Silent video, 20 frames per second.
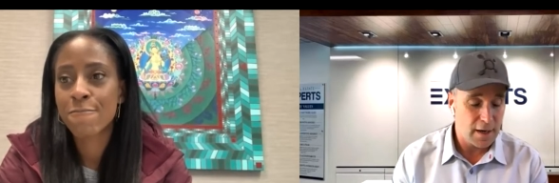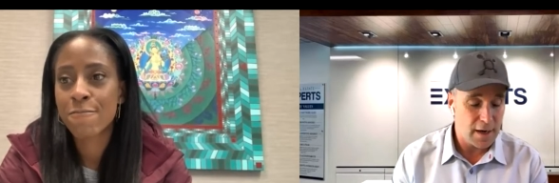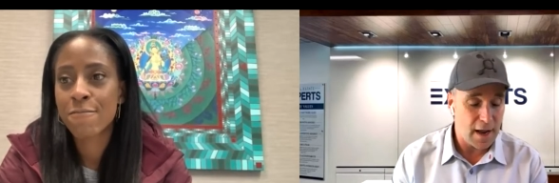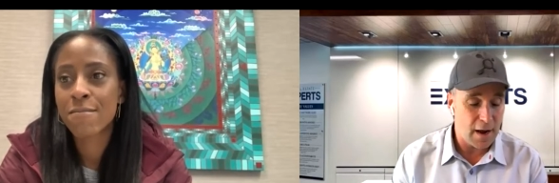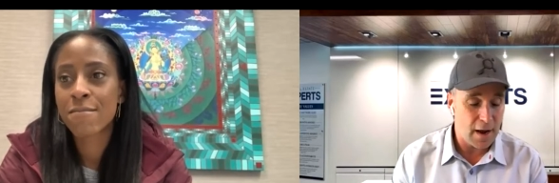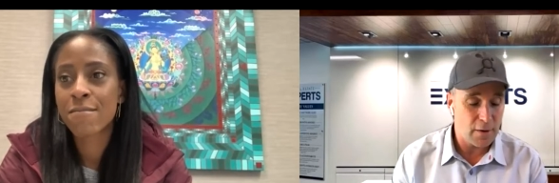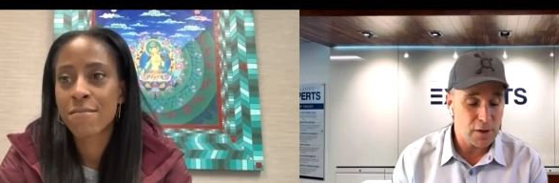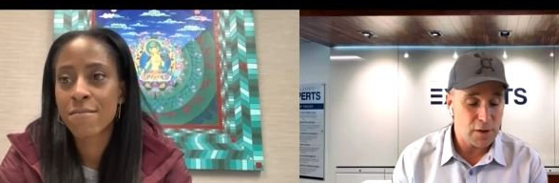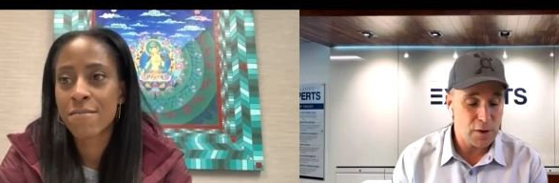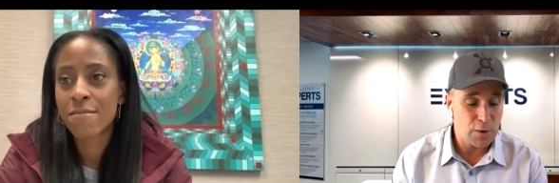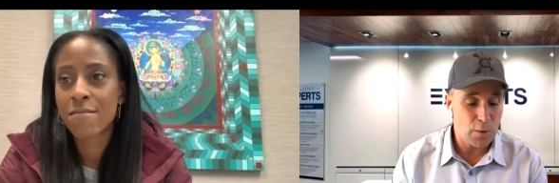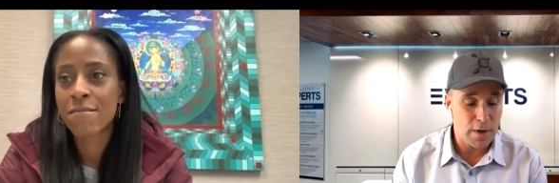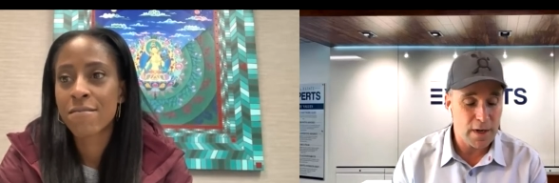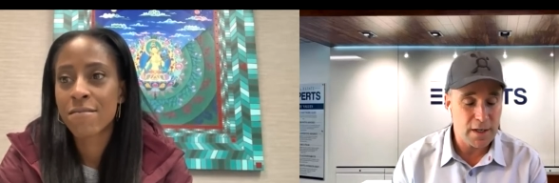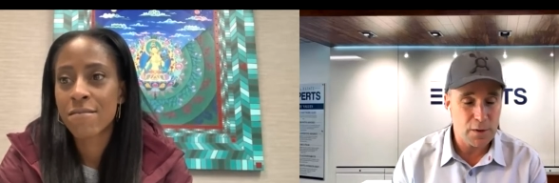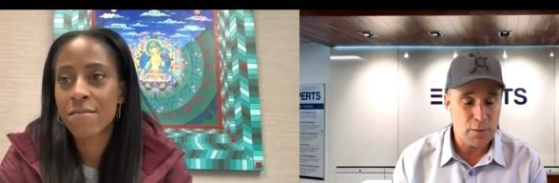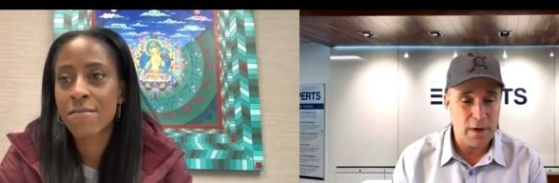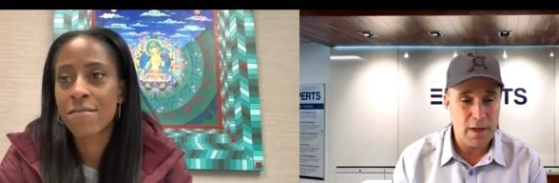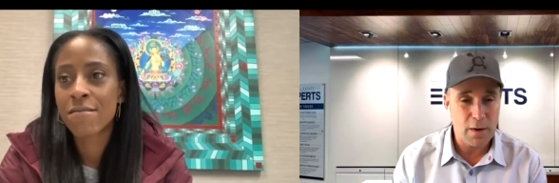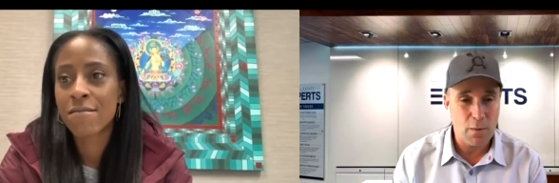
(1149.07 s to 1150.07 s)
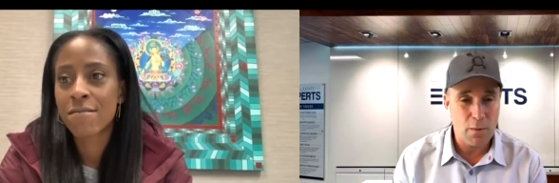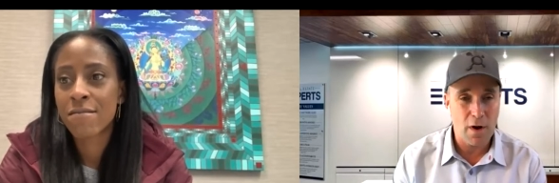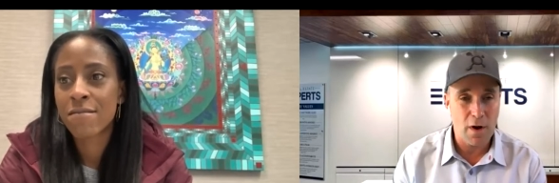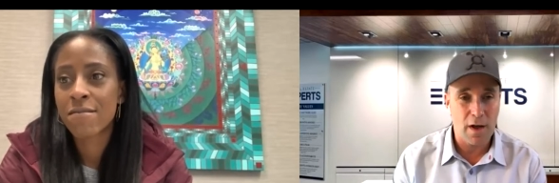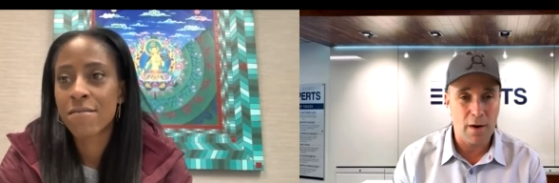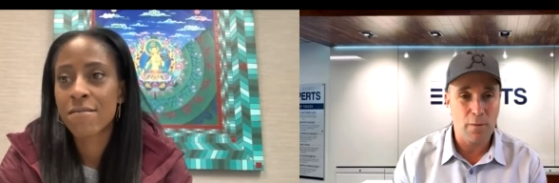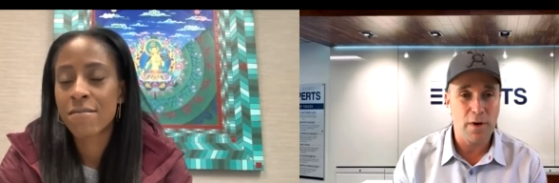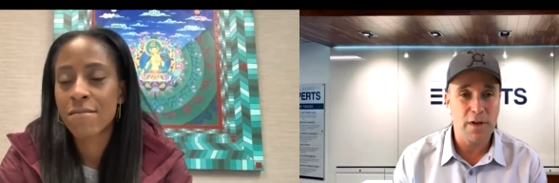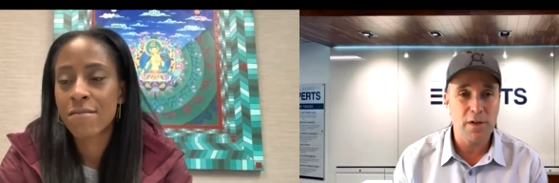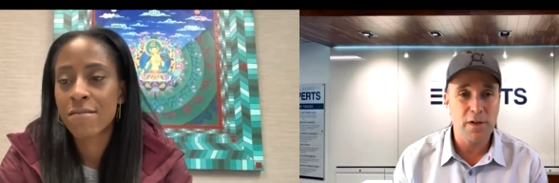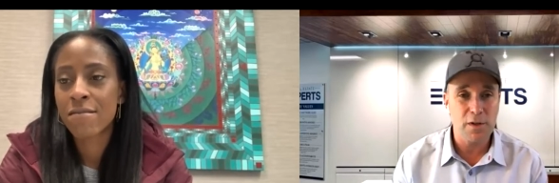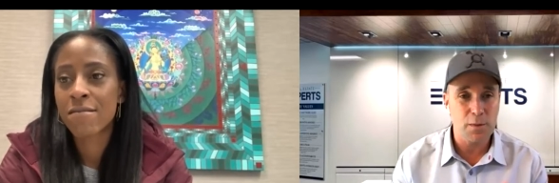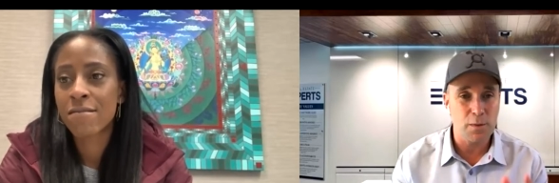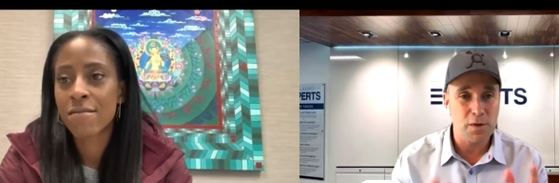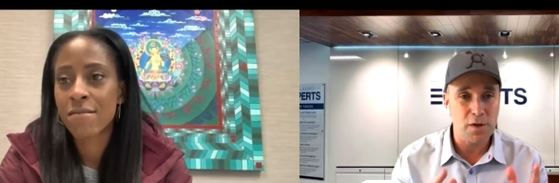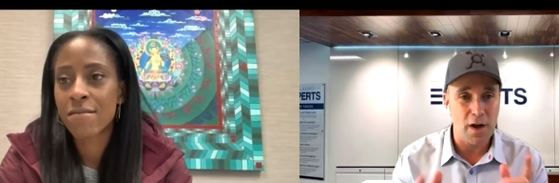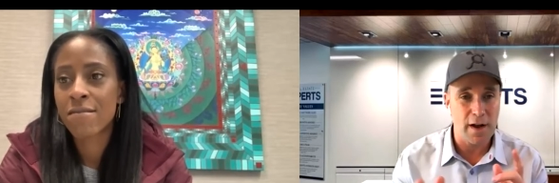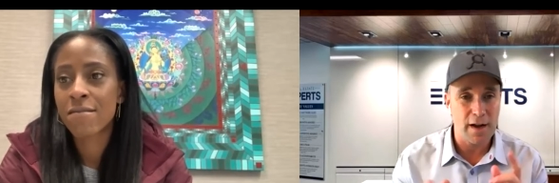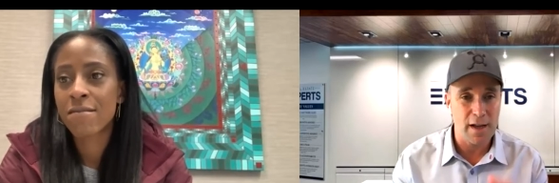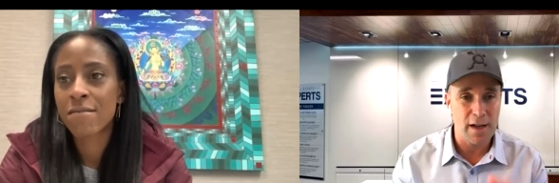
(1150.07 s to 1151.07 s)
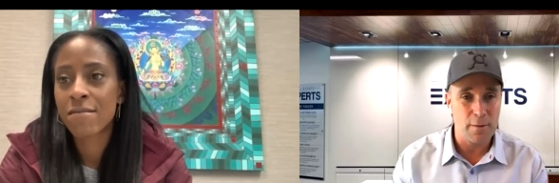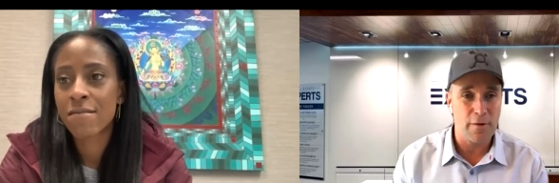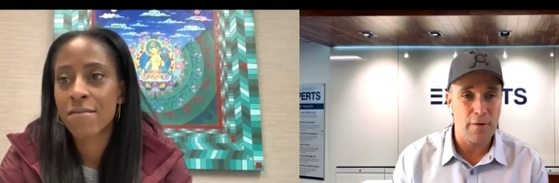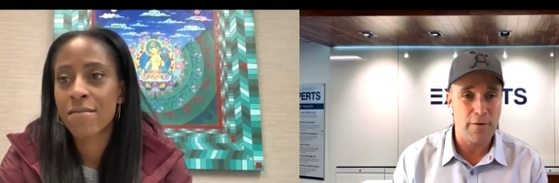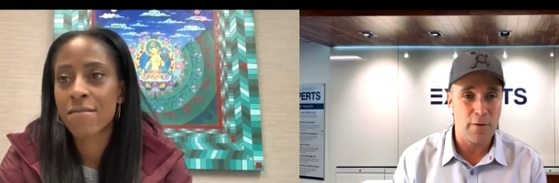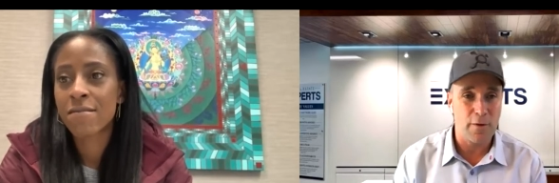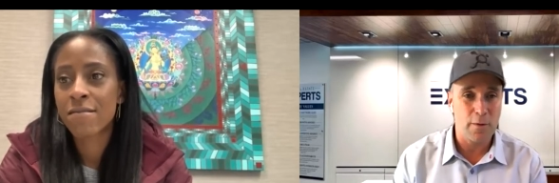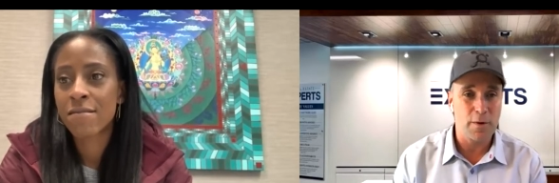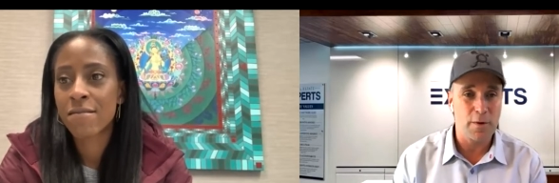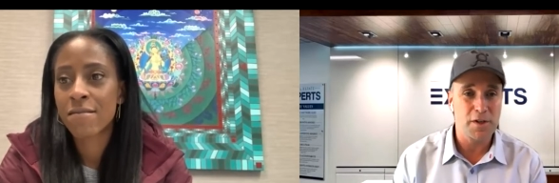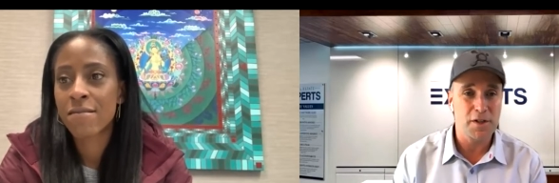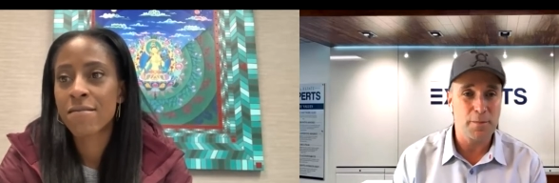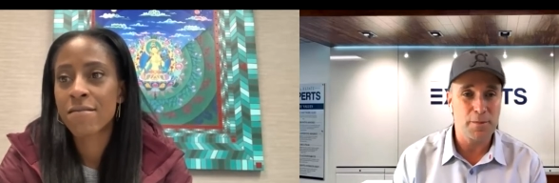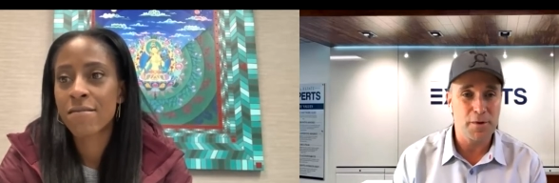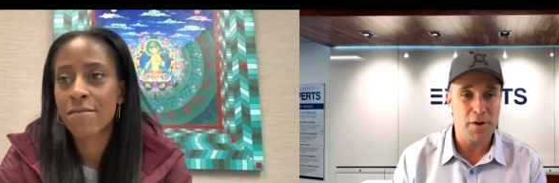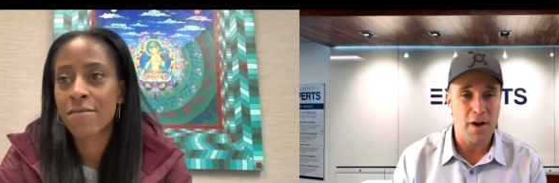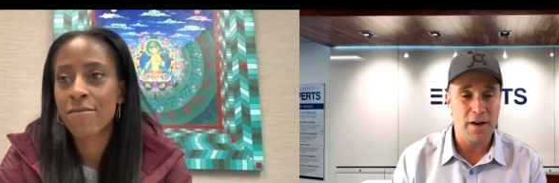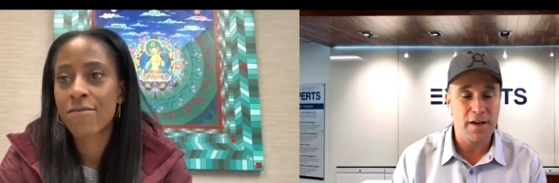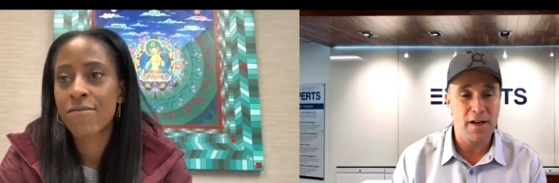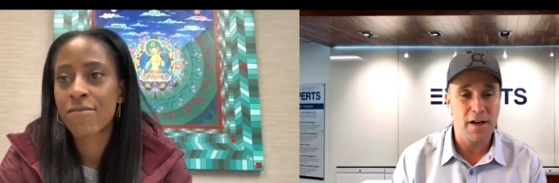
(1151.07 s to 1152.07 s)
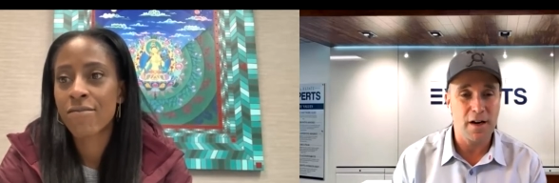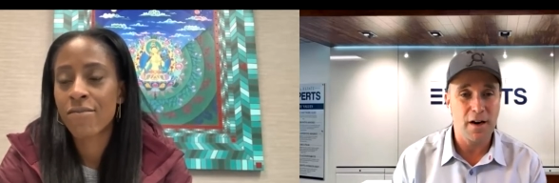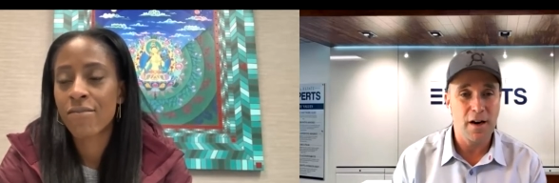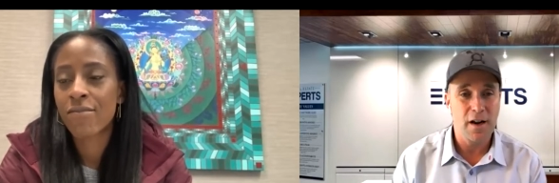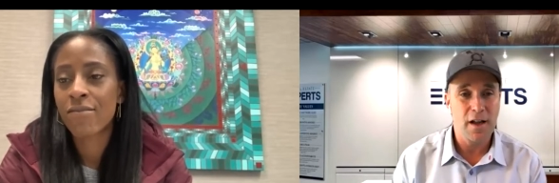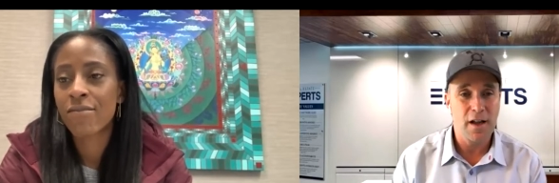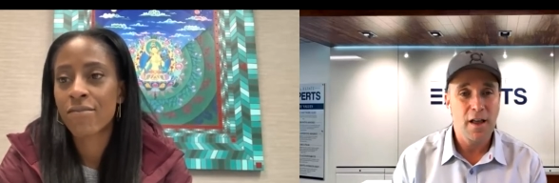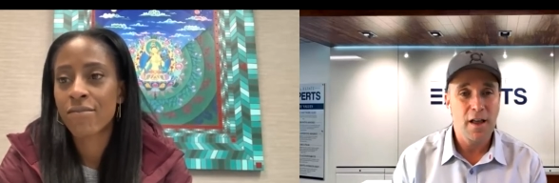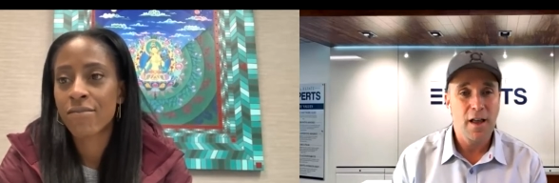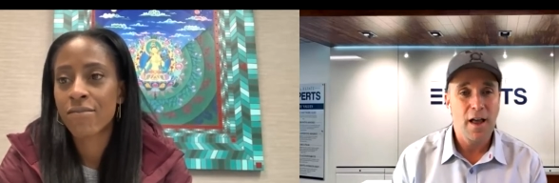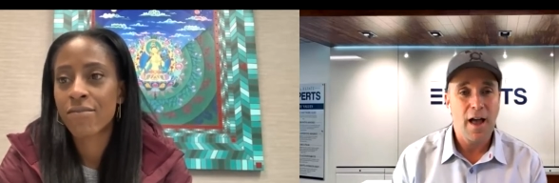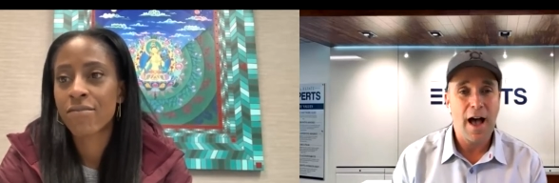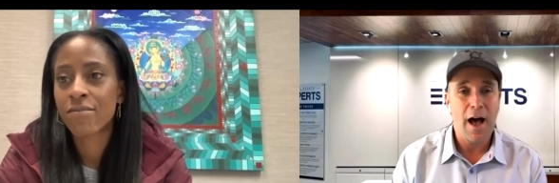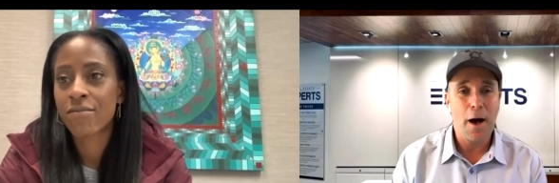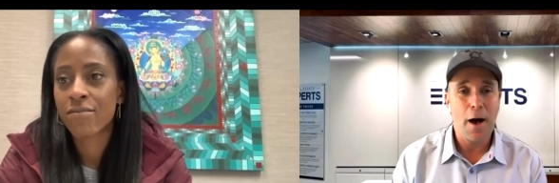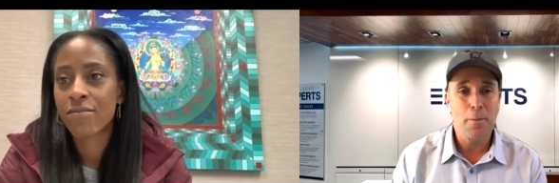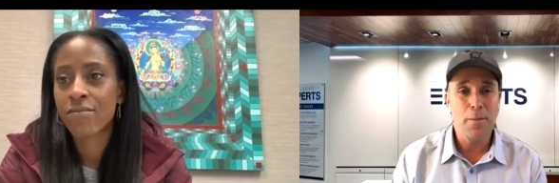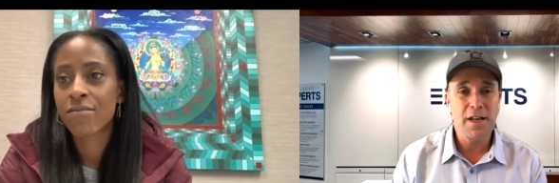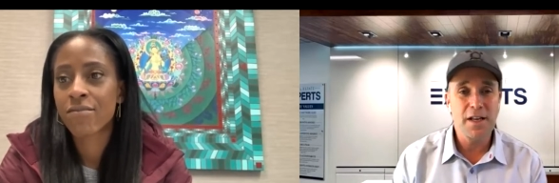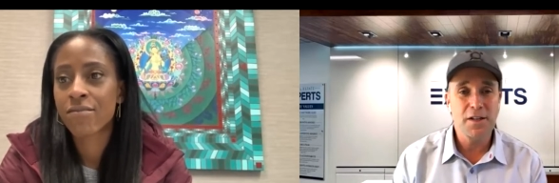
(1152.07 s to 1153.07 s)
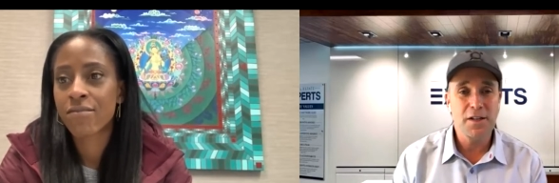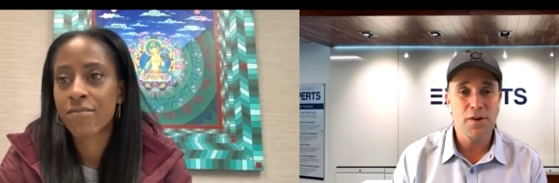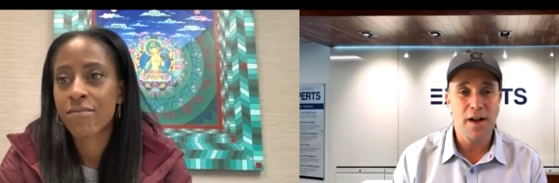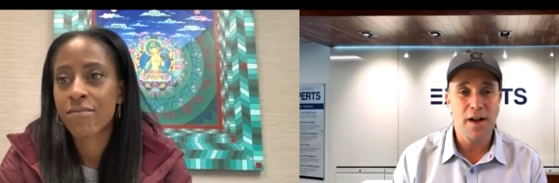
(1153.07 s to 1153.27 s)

Speaker 1: Now, in 2021, we just were talking before we jumped on here. How many